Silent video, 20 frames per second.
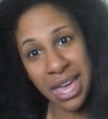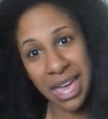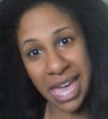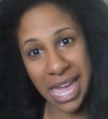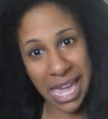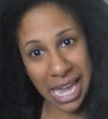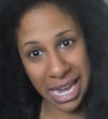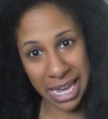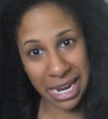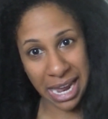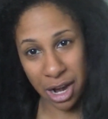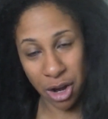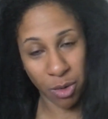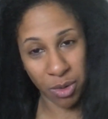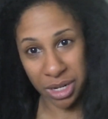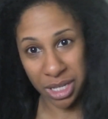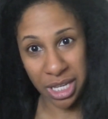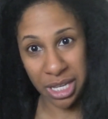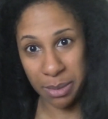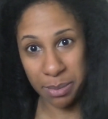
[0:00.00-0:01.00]
And I don't
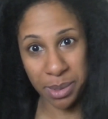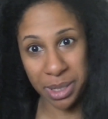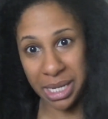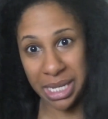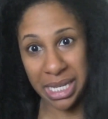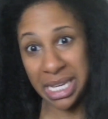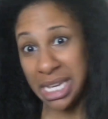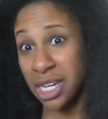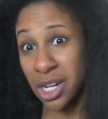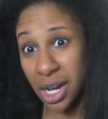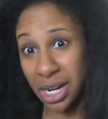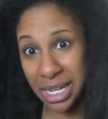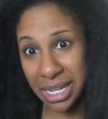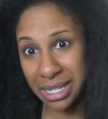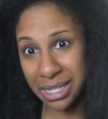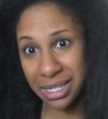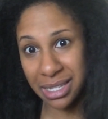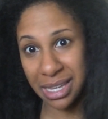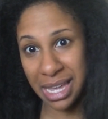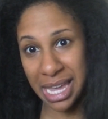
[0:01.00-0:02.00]
want to keep putting heat on
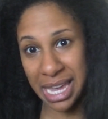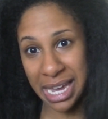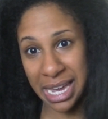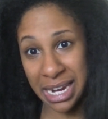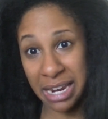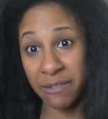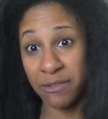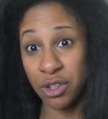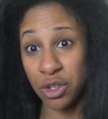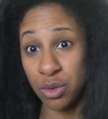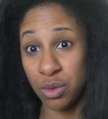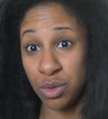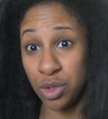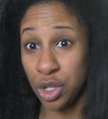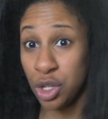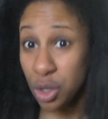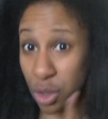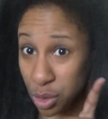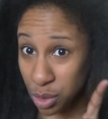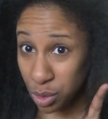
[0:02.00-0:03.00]
it. And if you
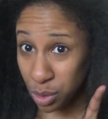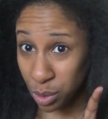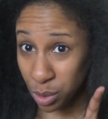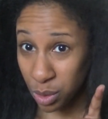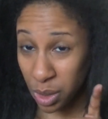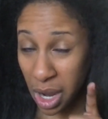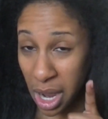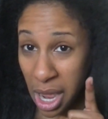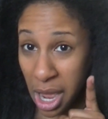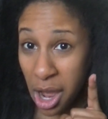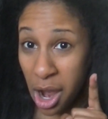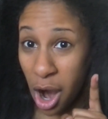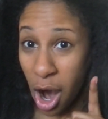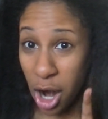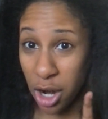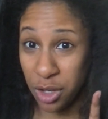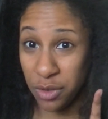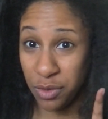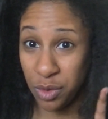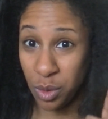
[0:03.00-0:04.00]
do,
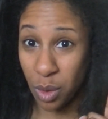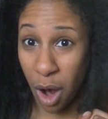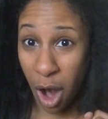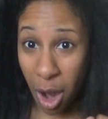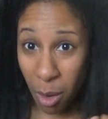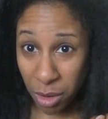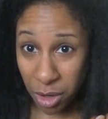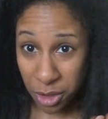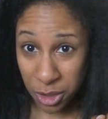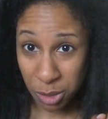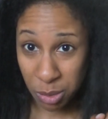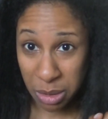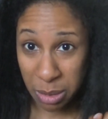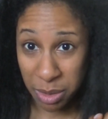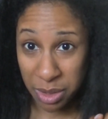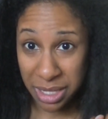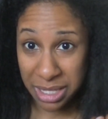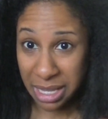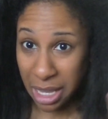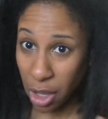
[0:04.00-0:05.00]
or if you are one of those
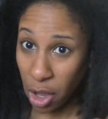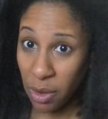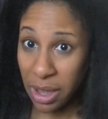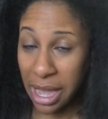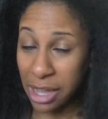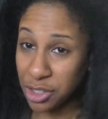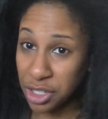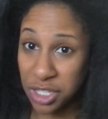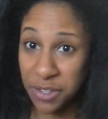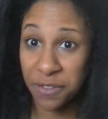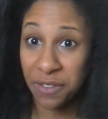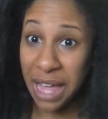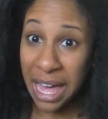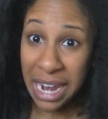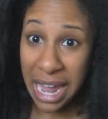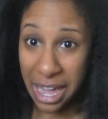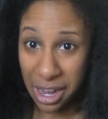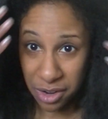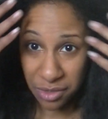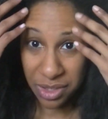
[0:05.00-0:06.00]
people that's like, okay, I'll just flat
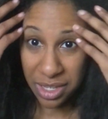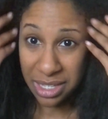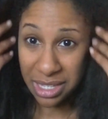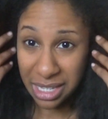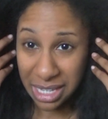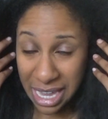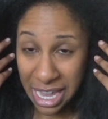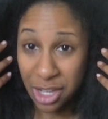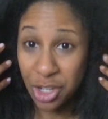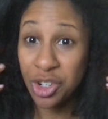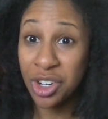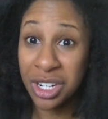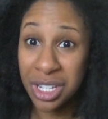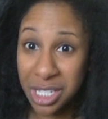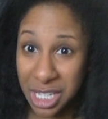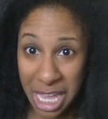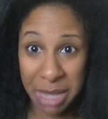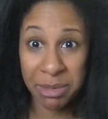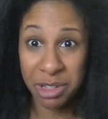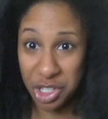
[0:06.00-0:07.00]
iron this again, you're going
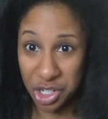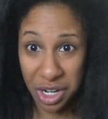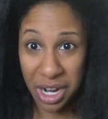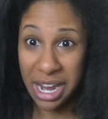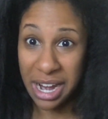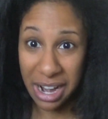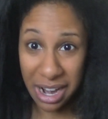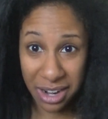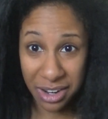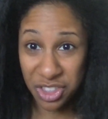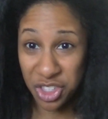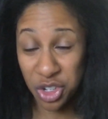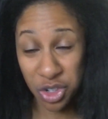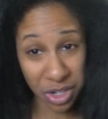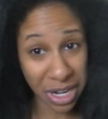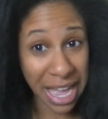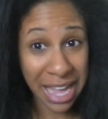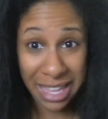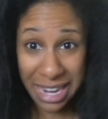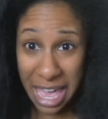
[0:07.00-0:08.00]
to damage your hair. And then you're
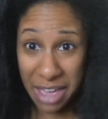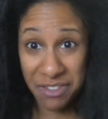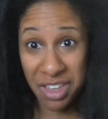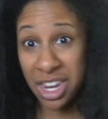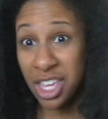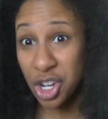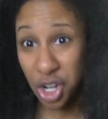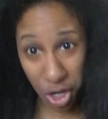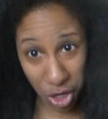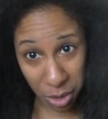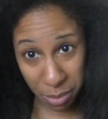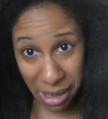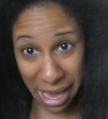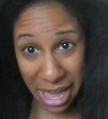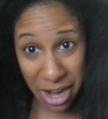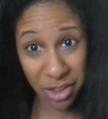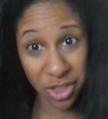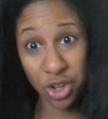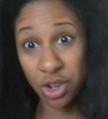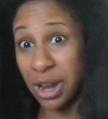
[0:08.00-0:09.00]
not going to have any curl
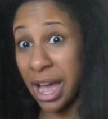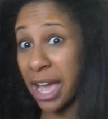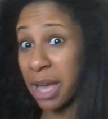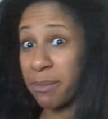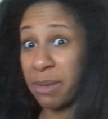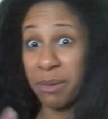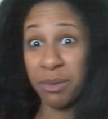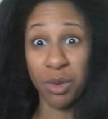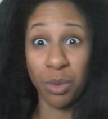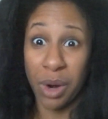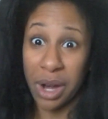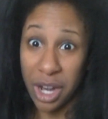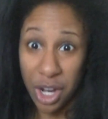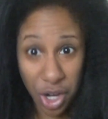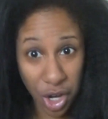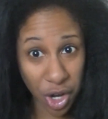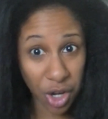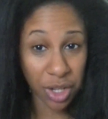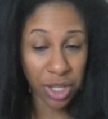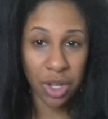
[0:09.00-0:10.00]
pattern. Then you're not going to be able to wear it
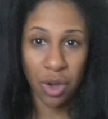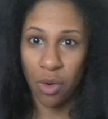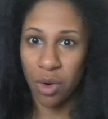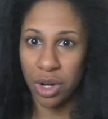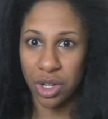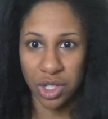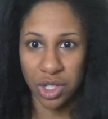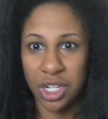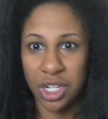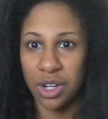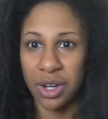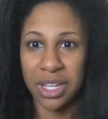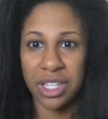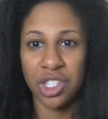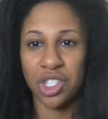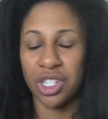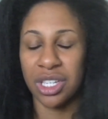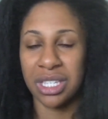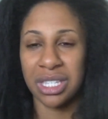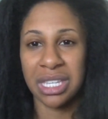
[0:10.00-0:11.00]
curly, or, know,
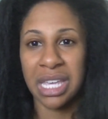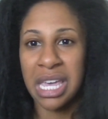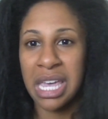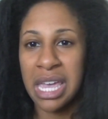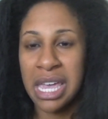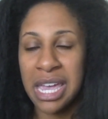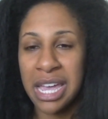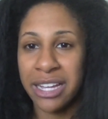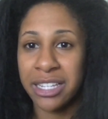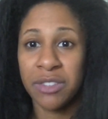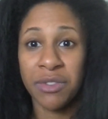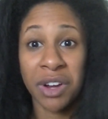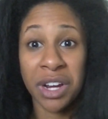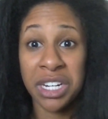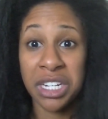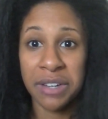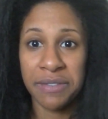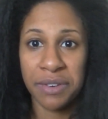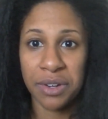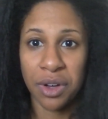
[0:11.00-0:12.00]
it's just, it's very
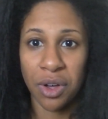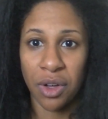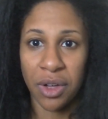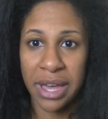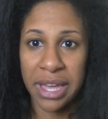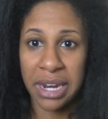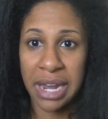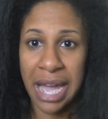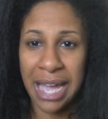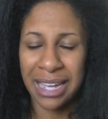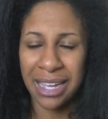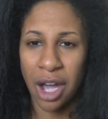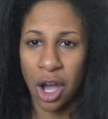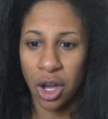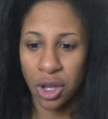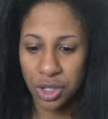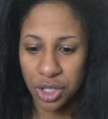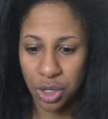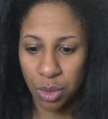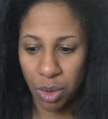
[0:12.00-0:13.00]
difficult. And I
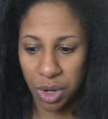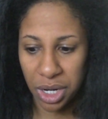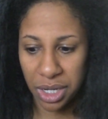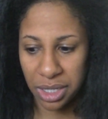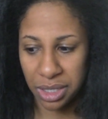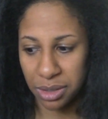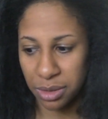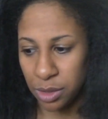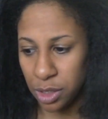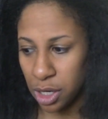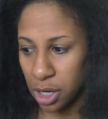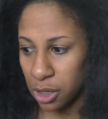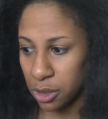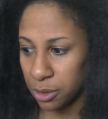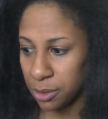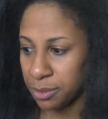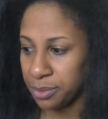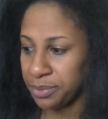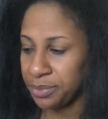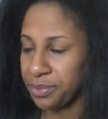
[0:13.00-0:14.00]
also want to, you
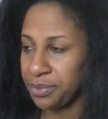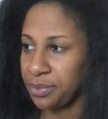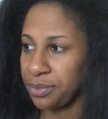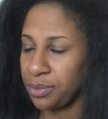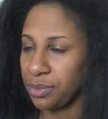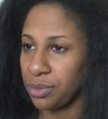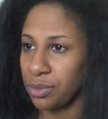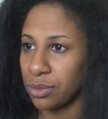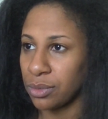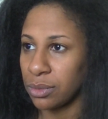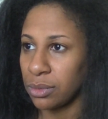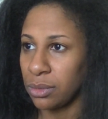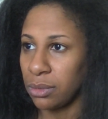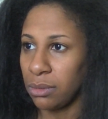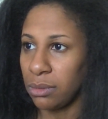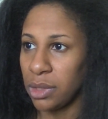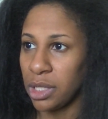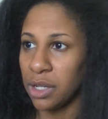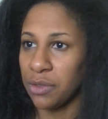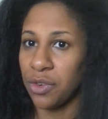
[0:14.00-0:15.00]
know,
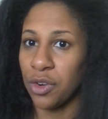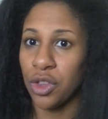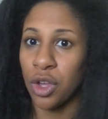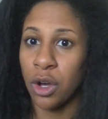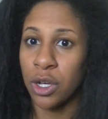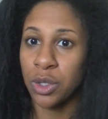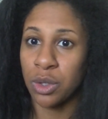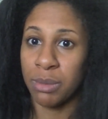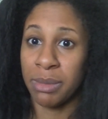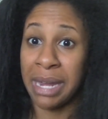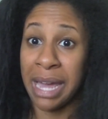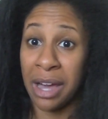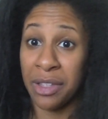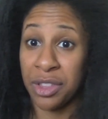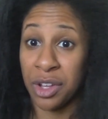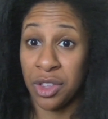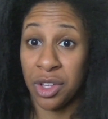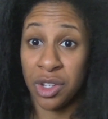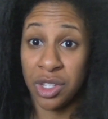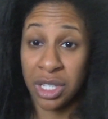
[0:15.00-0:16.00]
for those women out
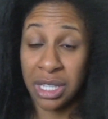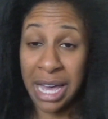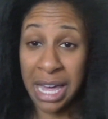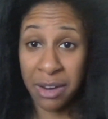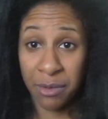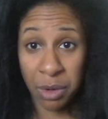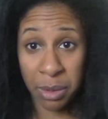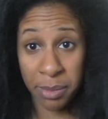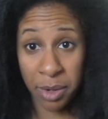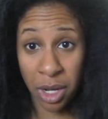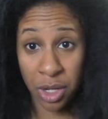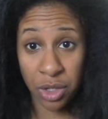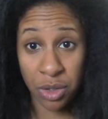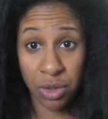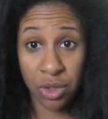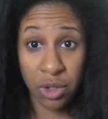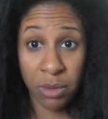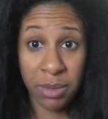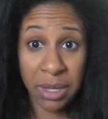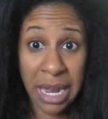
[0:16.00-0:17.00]
there, there's a lot of women on
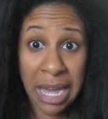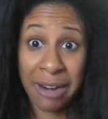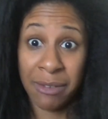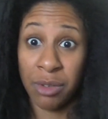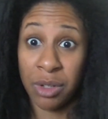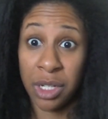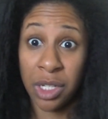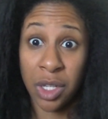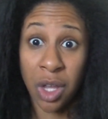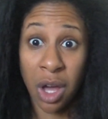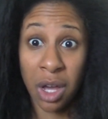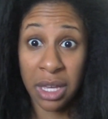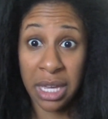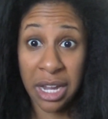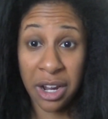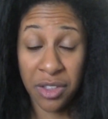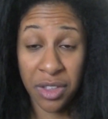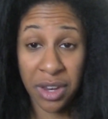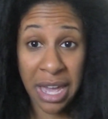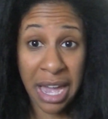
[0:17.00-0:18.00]
YouTube that have really long
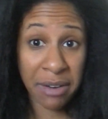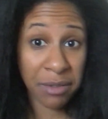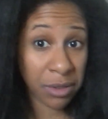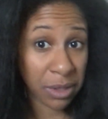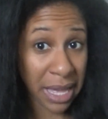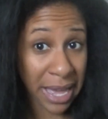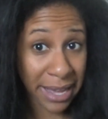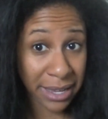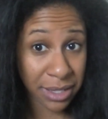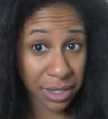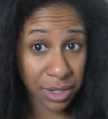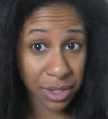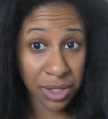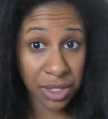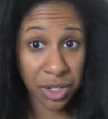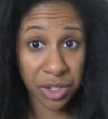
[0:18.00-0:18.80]
hair that have relaxers.